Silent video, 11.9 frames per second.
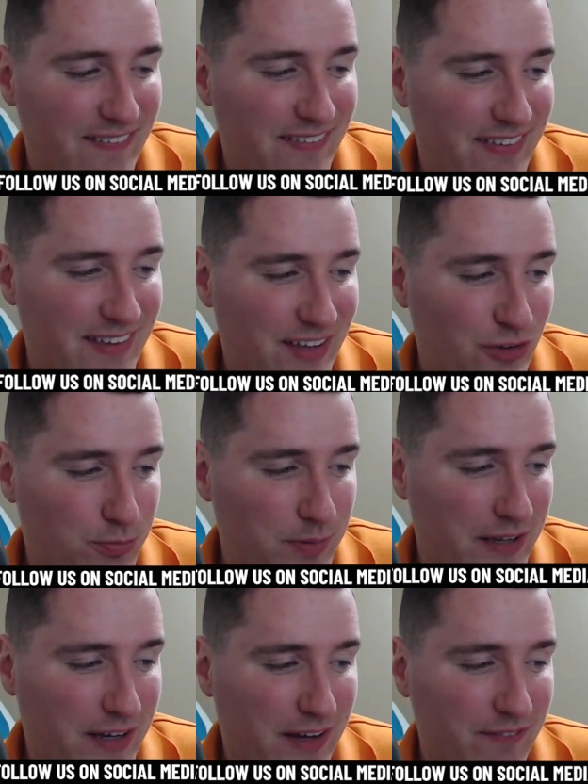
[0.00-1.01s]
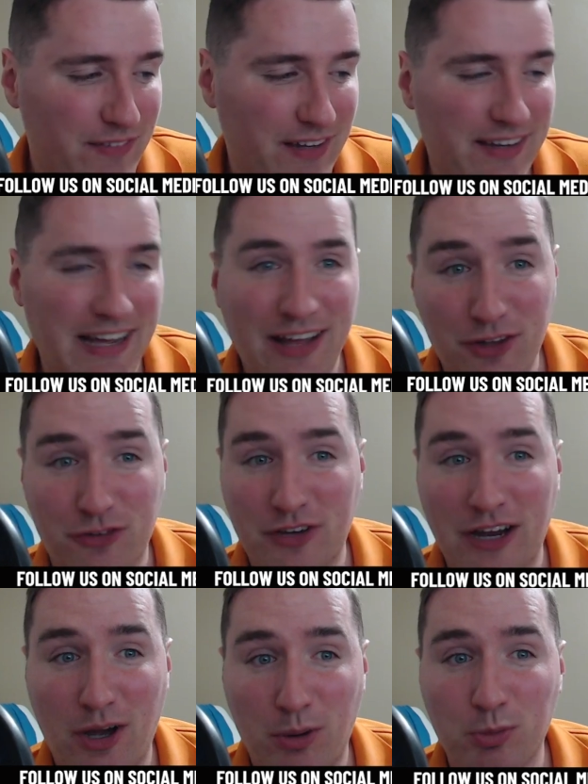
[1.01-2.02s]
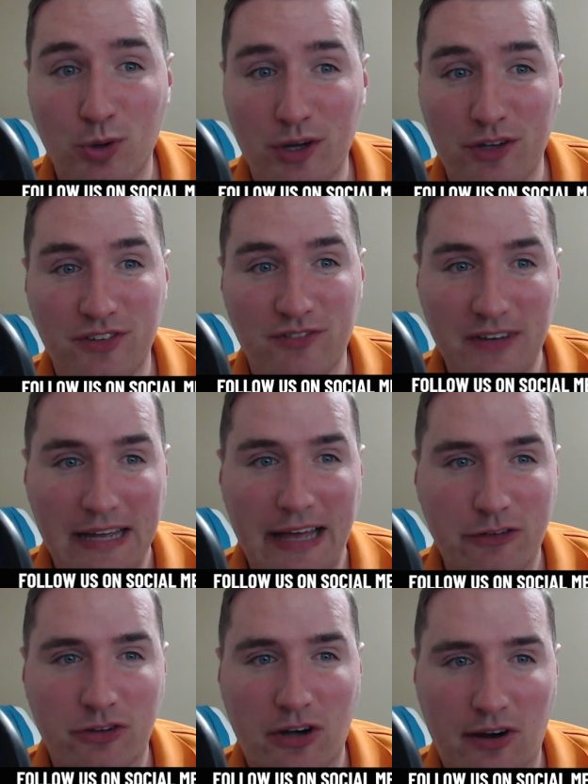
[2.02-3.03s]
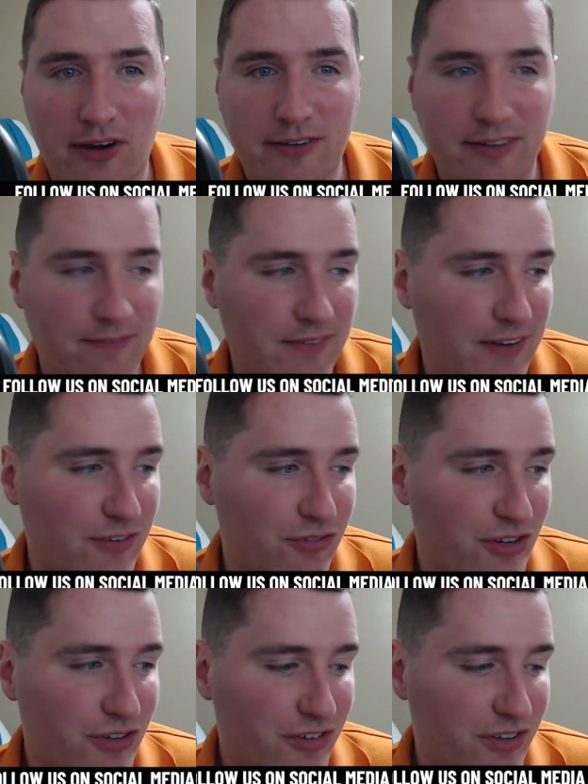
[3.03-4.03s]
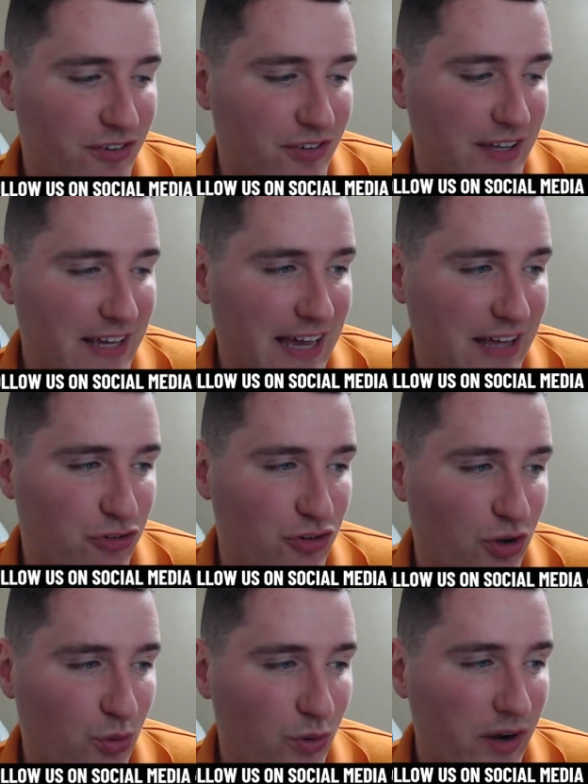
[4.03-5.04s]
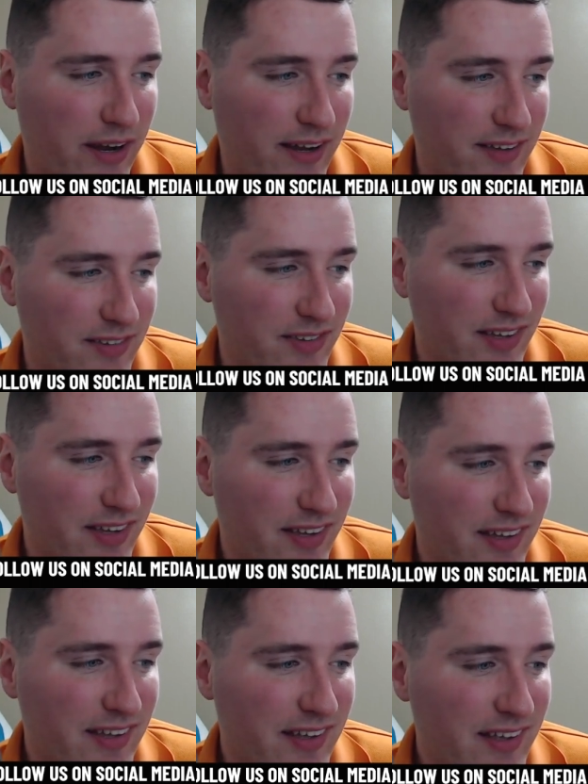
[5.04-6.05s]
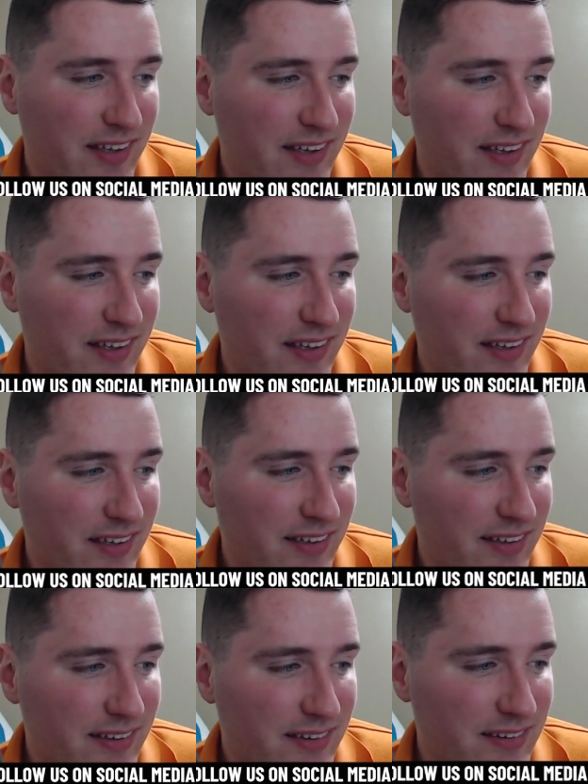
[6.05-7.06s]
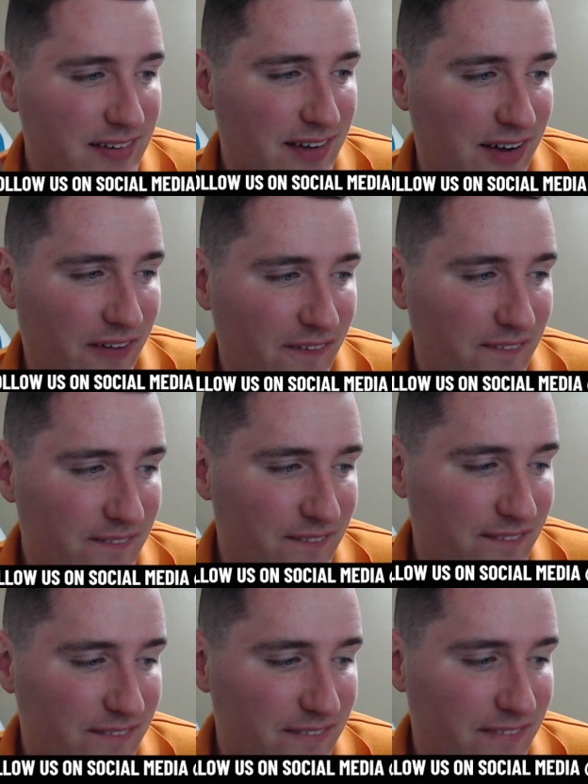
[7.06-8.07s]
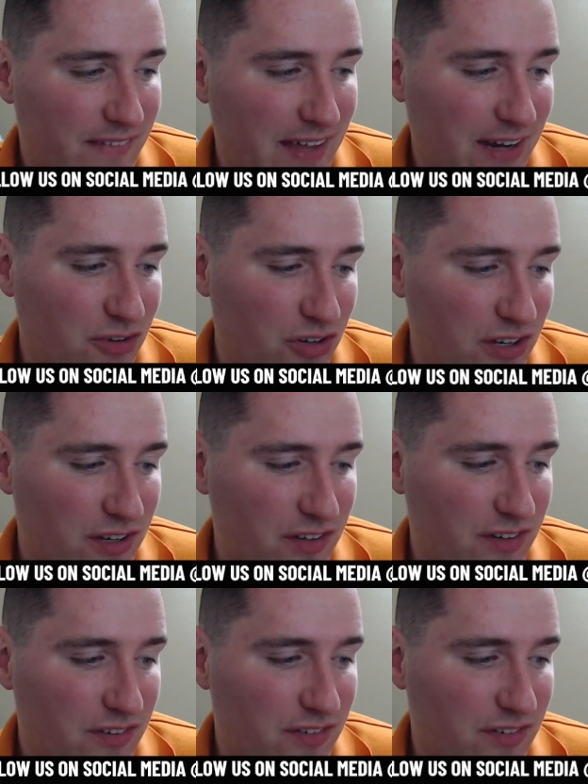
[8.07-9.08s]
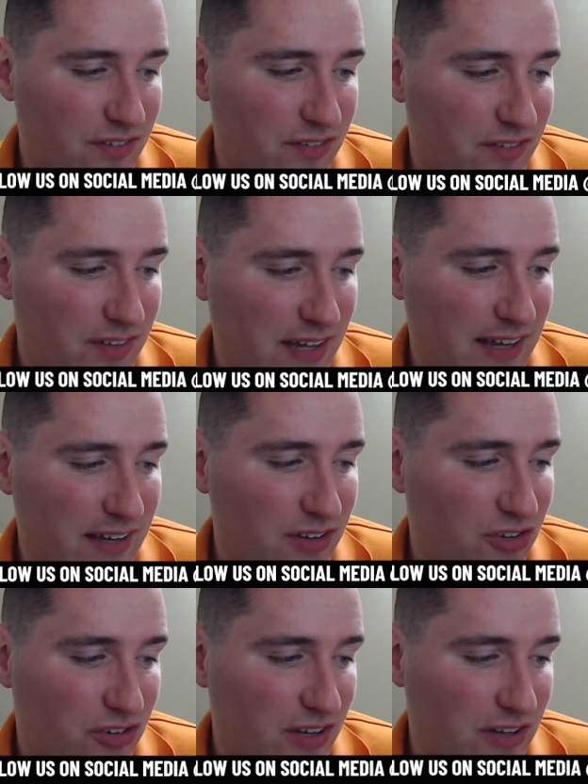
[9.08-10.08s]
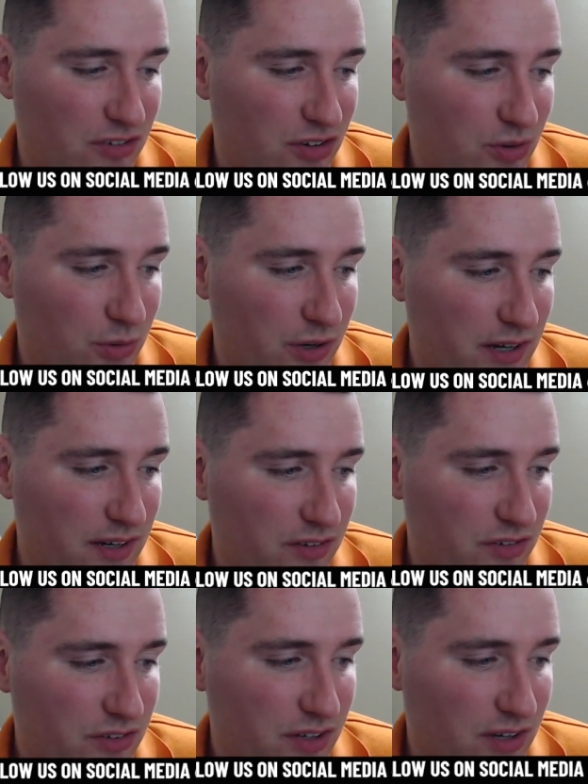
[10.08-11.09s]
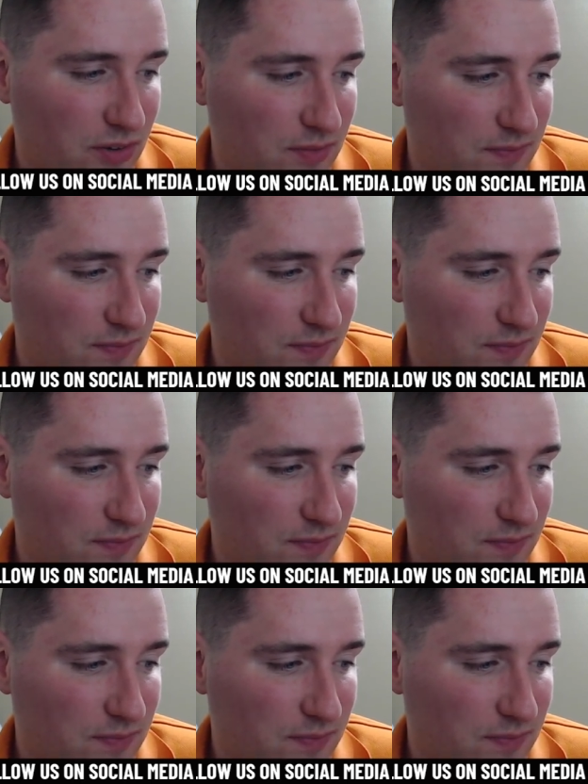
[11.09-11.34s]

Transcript: He's become the Dallas Cowboys of NASCAR, except the difference is he has no rings. So, well, actually, yeah, he just has no rings, so.